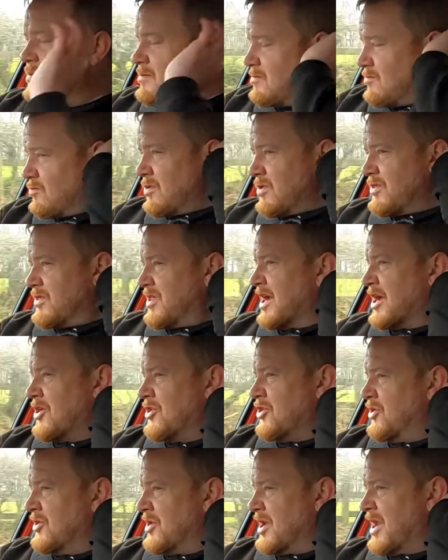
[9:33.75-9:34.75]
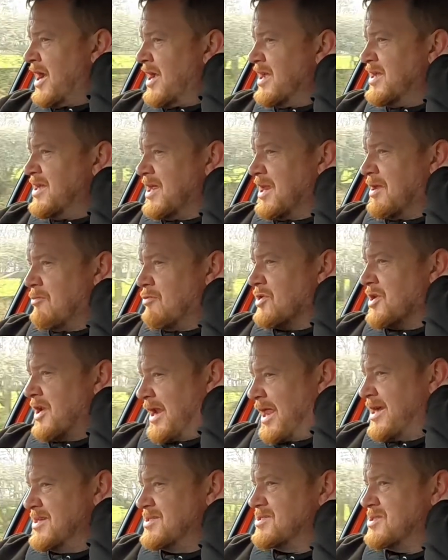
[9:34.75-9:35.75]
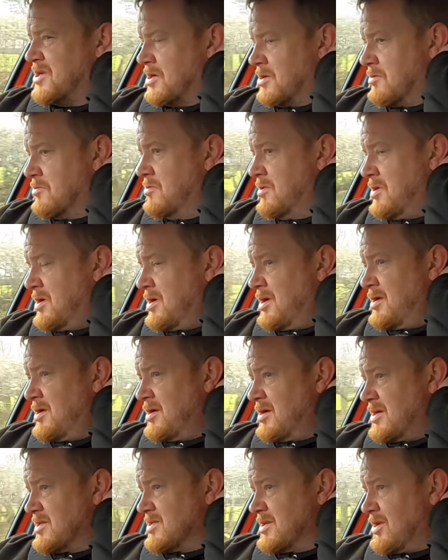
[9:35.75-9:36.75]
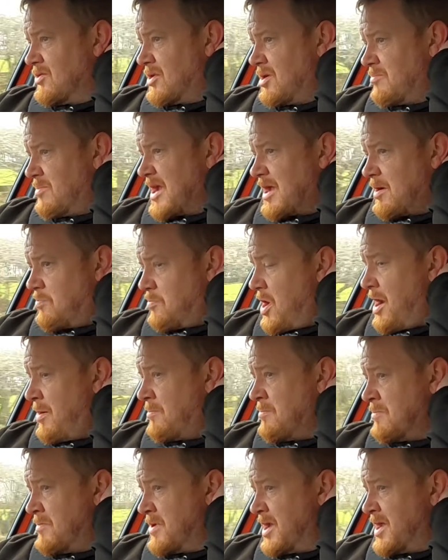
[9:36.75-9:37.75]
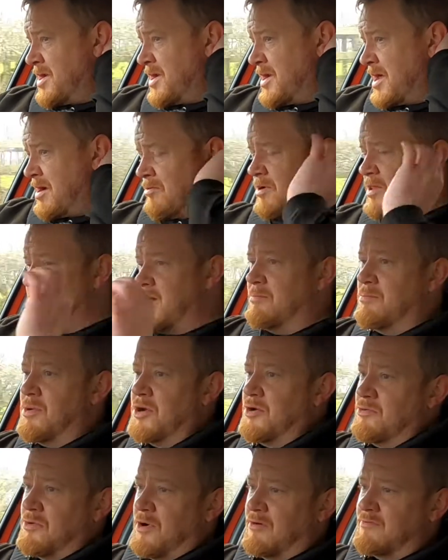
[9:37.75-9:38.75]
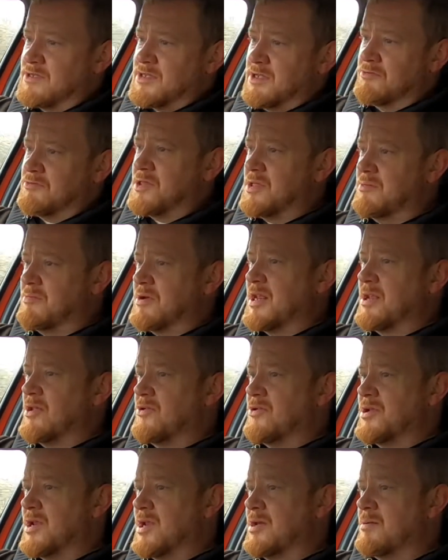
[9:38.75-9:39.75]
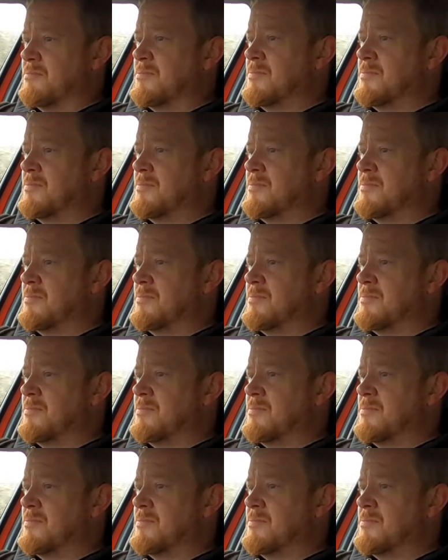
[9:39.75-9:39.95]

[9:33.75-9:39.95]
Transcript: One thing I don't like, and I wouldn't like to do, is lug a big pram in and out of that boot, obviously with the big load lid.